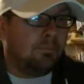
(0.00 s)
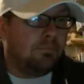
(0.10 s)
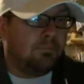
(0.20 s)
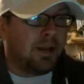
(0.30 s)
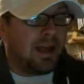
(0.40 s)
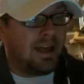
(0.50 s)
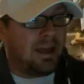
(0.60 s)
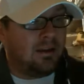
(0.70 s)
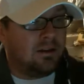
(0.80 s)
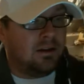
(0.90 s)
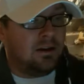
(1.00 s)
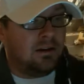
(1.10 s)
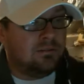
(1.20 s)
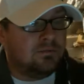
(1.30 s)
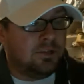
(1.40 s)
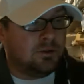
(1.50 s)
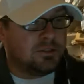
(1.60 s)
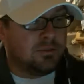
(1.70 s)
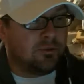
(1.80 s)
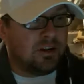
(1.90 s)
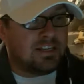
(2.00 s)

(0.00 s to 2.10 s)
But I had, some free